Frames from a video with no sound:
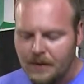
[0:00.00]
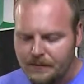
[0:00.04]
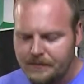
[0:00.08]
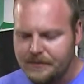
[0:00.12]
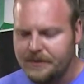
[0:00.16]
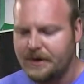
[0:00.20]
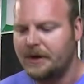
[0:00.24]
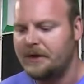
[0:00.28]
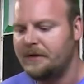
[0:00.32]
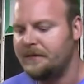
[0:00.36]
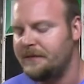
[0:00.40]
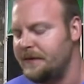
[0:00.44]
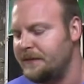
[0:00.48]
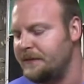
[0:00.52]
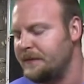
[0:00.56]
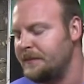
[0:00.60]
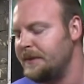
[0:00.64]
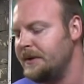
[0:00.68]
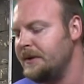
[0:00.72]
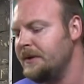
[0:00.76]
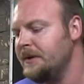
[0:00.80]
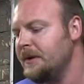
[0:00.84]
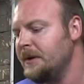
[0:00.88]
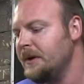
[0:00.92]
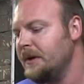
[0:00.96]
photography for
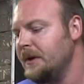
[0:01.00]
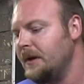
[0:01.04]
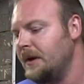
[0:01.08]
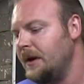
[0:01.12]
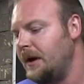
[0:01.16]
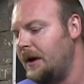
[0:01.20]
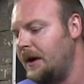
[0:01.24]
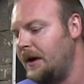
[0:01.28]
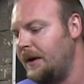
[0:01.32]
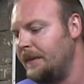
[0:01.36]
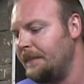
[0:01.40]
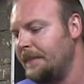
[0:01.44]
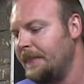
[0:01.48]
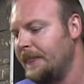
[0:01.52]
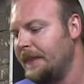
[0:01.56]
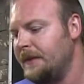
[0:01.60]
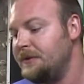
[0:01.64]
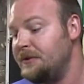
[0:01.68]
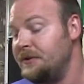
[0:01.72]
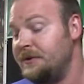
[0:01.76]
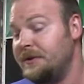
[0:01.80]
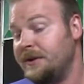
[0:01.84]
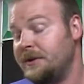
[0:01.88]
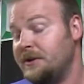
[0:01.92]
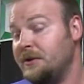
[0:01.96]
me,
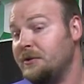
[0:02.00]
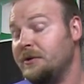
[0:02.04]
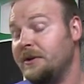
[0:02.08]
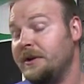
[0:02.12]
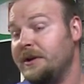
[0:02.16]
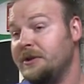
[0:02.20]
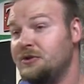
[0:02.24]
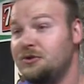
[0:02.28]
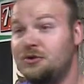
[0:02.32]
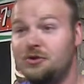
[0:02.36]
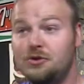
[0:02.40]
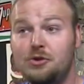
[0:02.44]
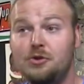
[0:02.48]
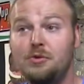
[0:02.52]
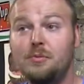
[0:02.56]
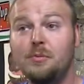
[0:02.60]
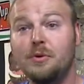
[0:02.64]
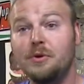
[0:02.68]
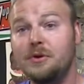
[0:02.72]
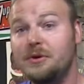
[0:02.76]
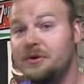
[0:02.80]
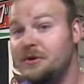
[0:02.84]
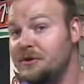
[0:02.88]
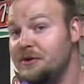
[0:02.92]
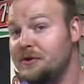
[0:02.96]
do you then go to like 2
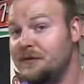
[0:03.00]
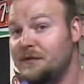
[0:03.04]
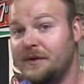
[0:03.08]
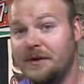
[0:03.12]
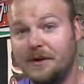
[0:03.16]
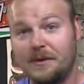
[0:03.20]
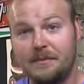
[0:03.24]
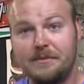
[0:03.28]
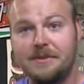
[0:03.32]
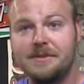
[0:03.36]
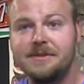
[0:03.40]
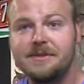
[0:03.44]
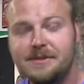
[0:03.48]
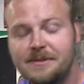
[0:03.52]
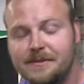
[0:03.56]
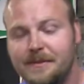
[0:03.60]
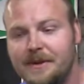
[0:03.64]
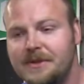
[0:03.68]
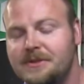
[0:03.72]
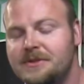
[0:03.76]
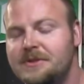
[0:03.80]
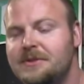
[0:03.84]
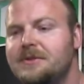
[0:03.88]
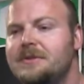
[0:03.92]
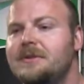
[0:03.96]
more years for like a business
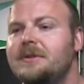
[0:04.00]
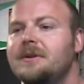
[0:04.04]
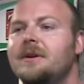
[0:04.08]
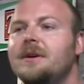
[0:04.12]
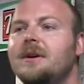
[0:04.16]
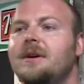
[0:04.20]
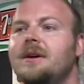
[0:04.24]
major